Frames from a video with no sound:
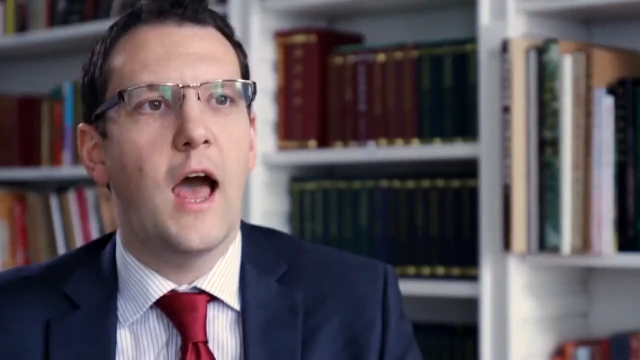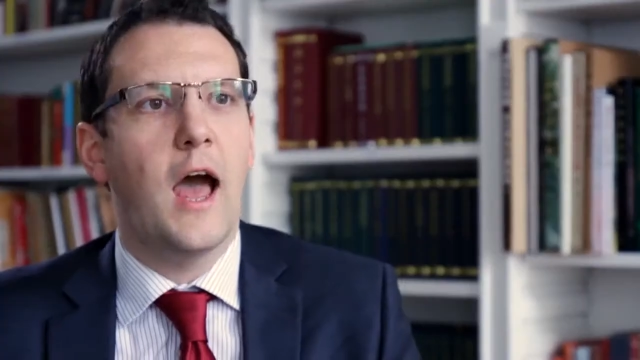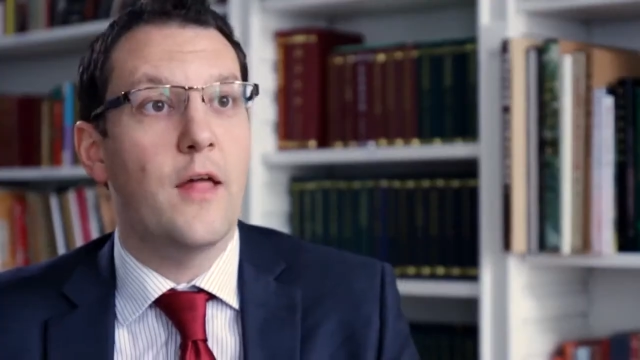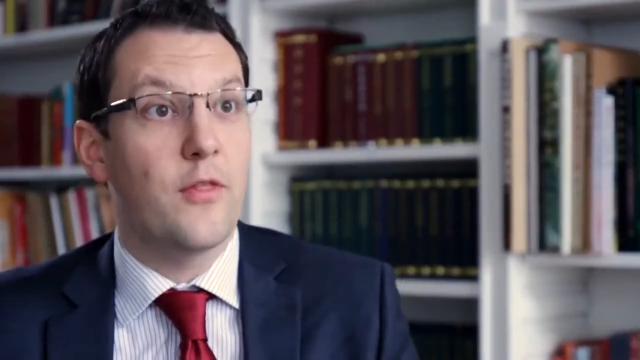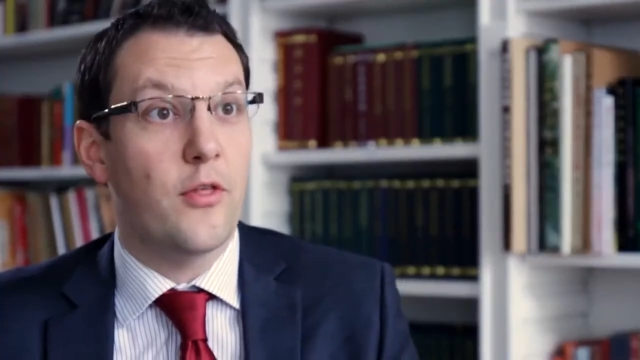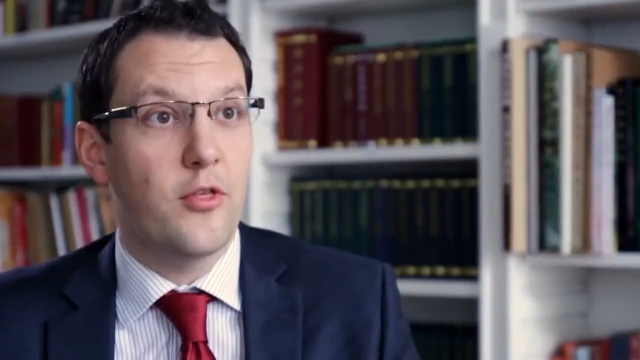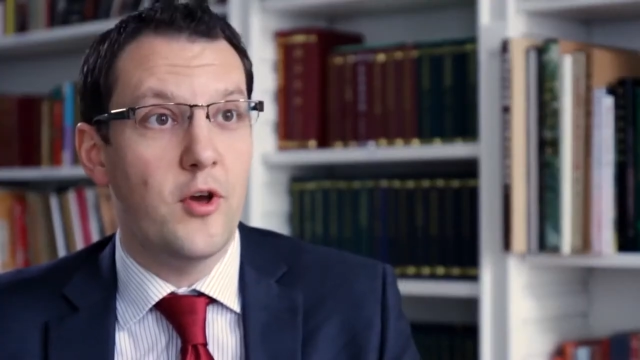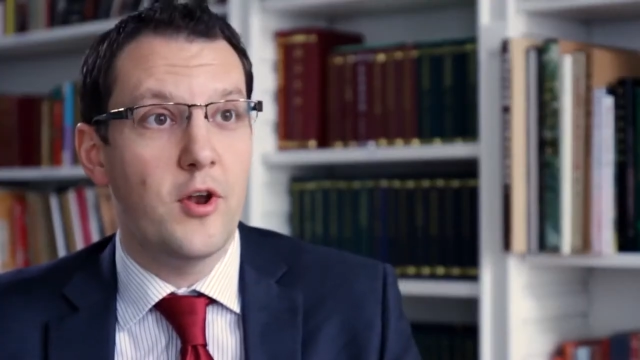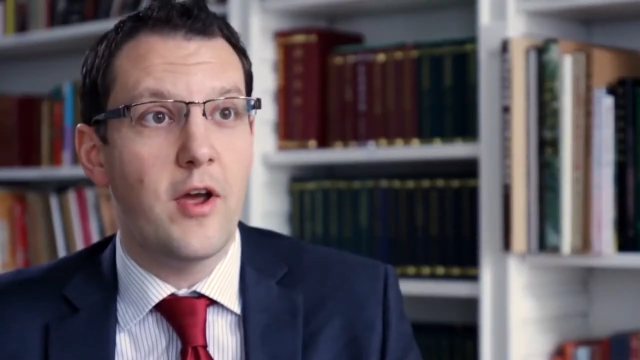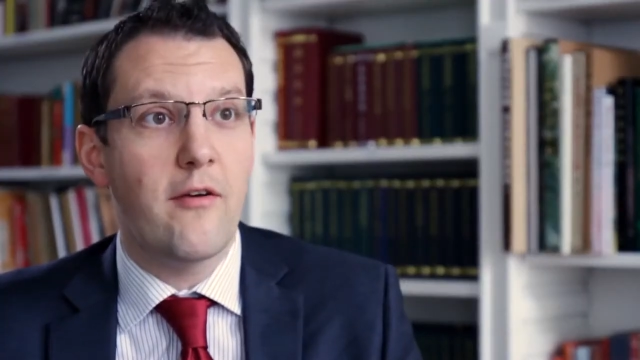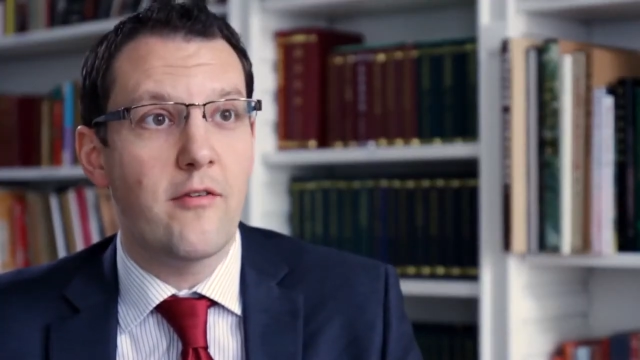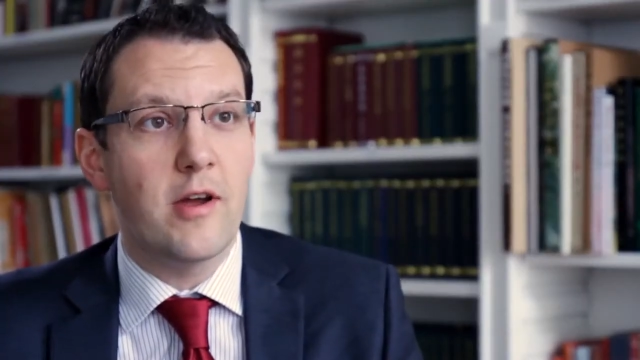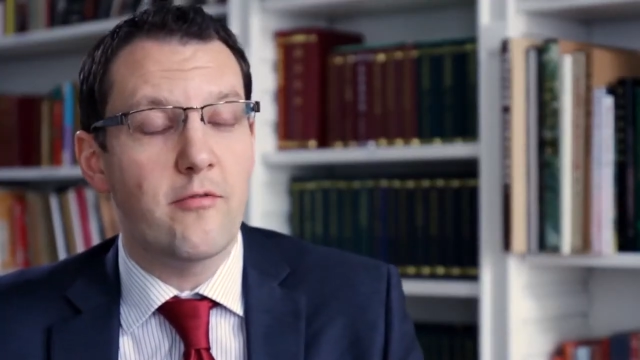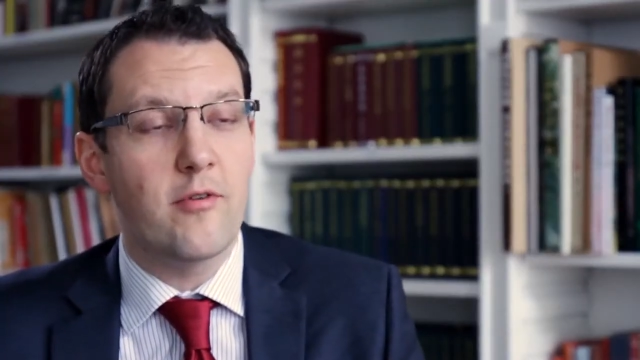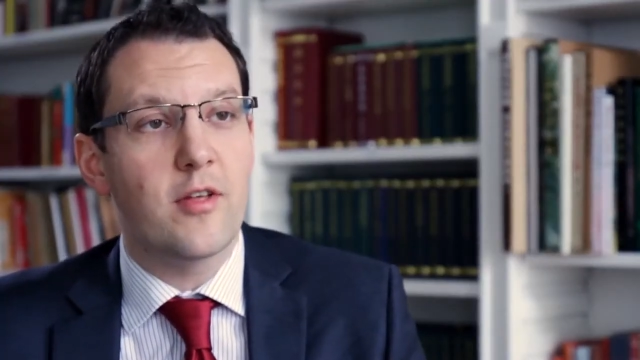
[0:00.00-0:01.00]
And the third
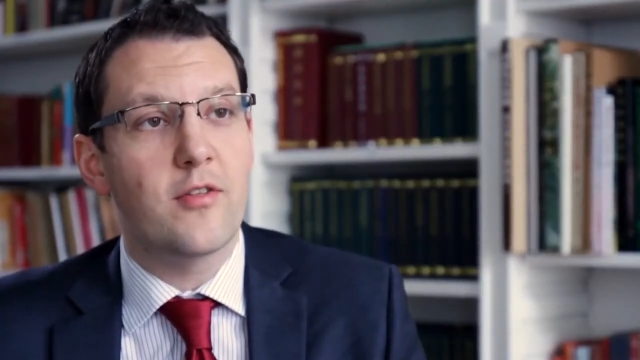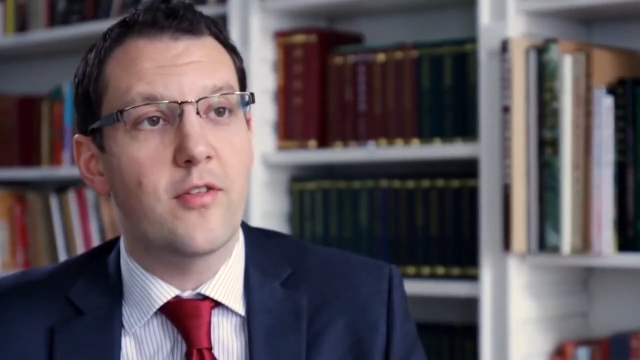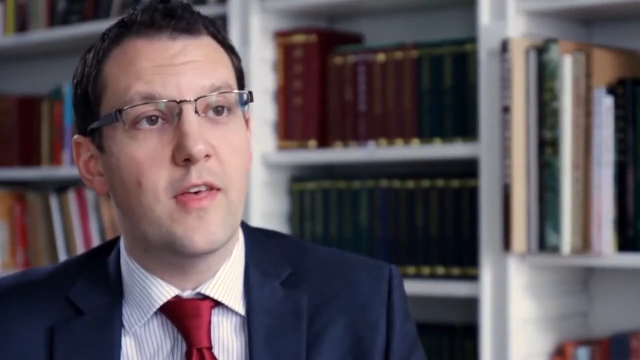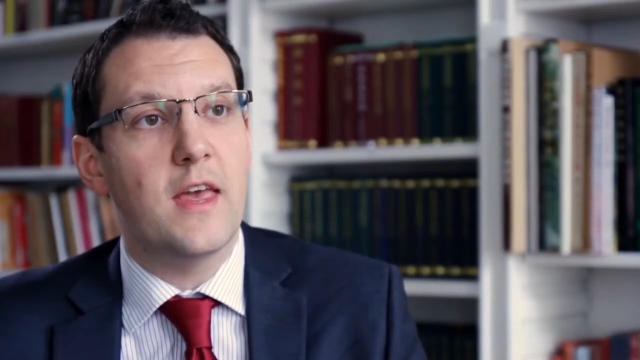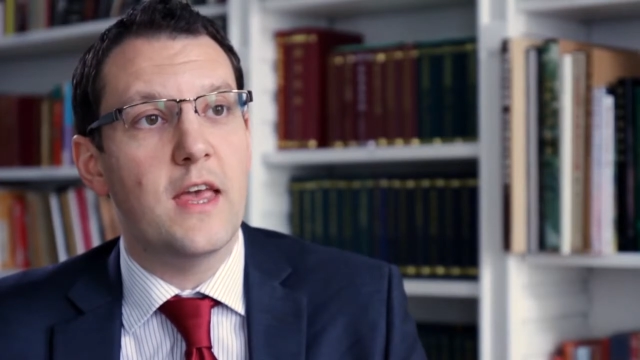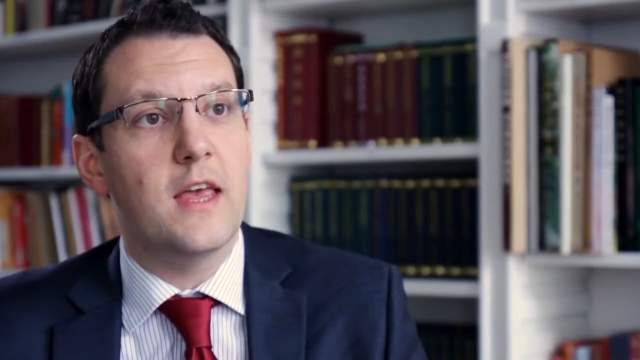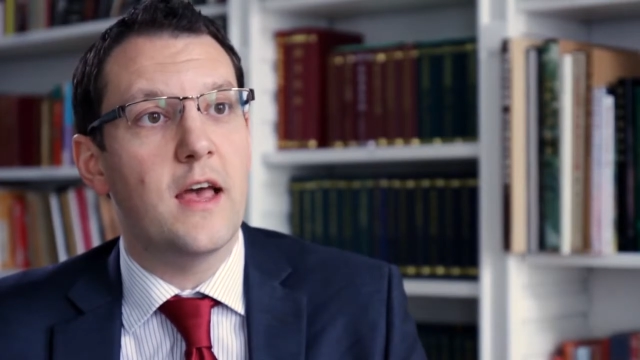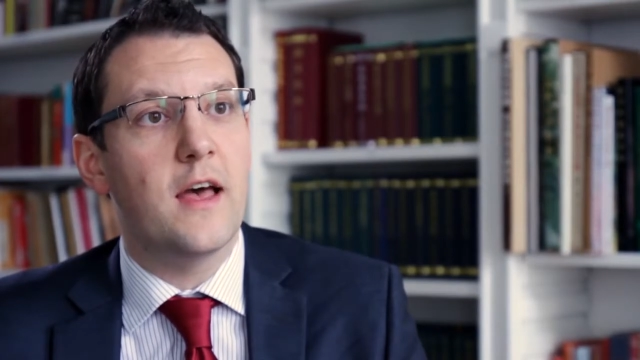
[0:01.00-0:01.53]
area is the